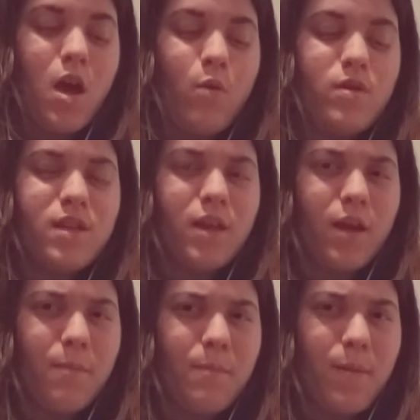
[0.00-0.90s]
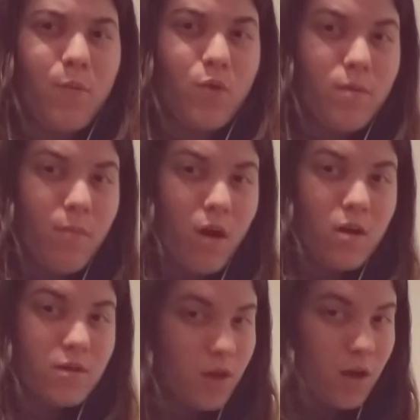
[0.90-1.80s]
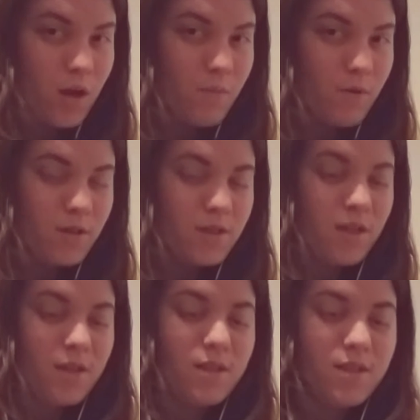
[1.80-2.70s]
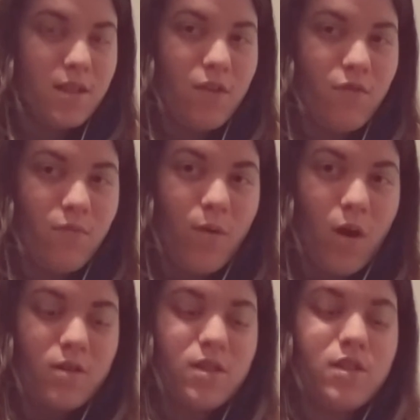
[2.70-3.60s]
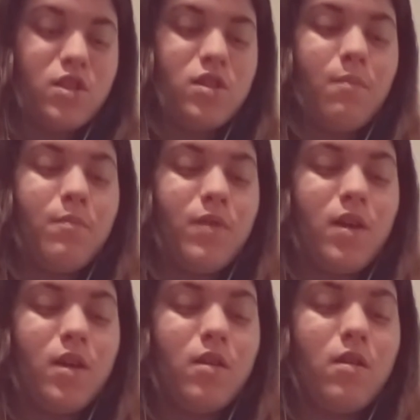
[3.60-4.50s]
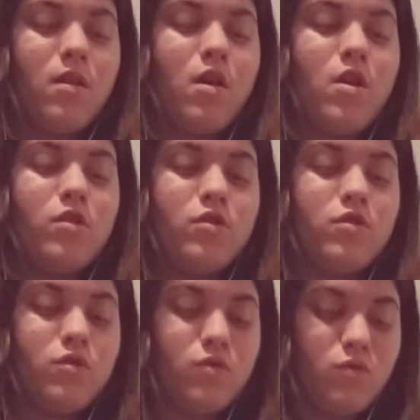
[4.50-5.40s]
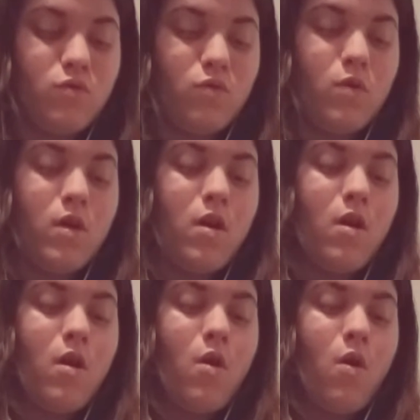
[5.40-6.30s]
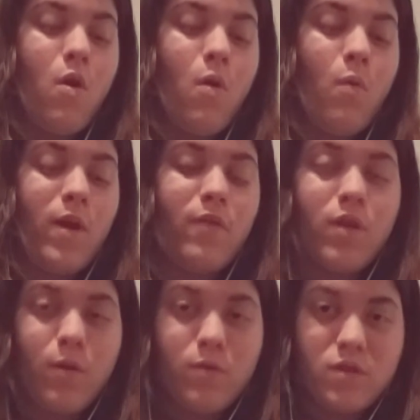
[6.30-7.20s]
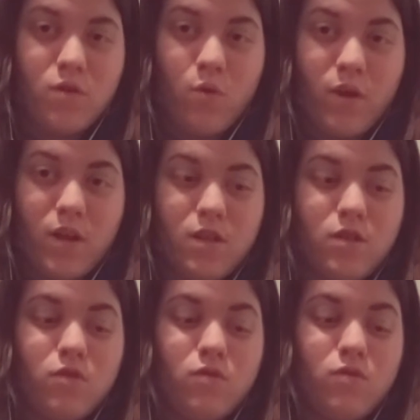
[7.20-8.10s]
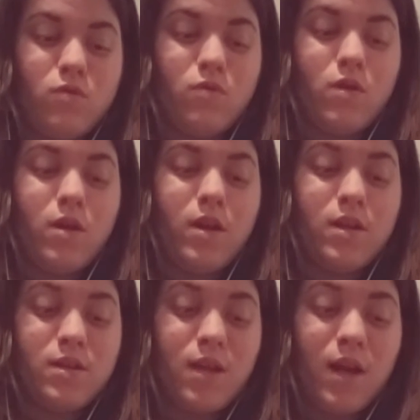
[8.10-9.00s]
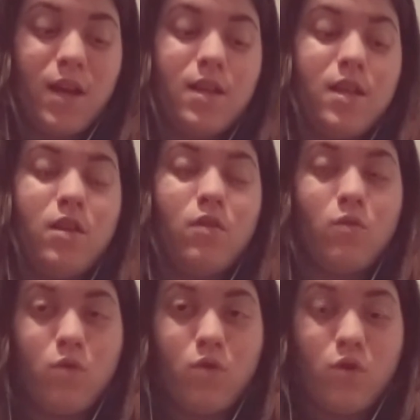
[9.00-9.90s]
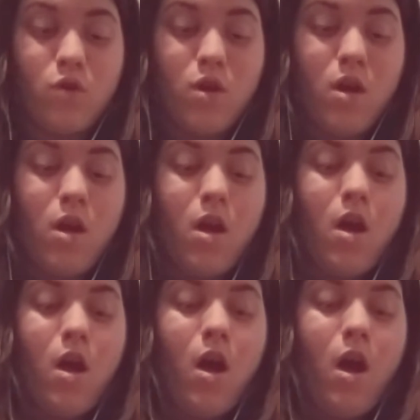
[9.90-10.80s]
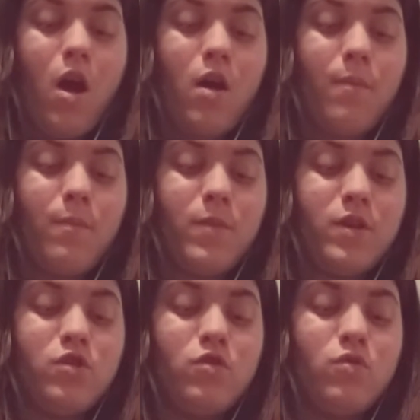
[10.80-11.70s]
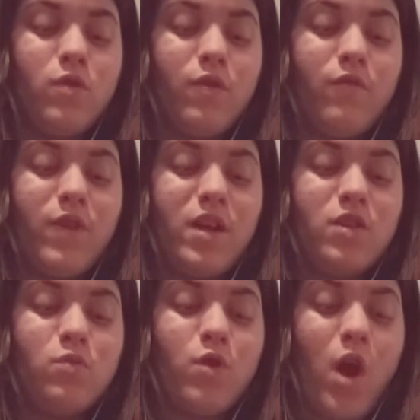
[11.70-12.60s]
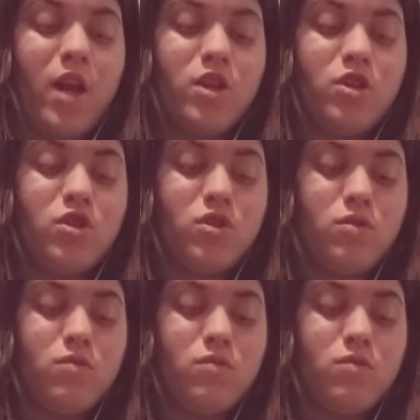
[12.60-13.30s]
want to say like a memory box, kind of, but it's like a safe box. It's something to, whenever I was going into anxiety or into a phase where I just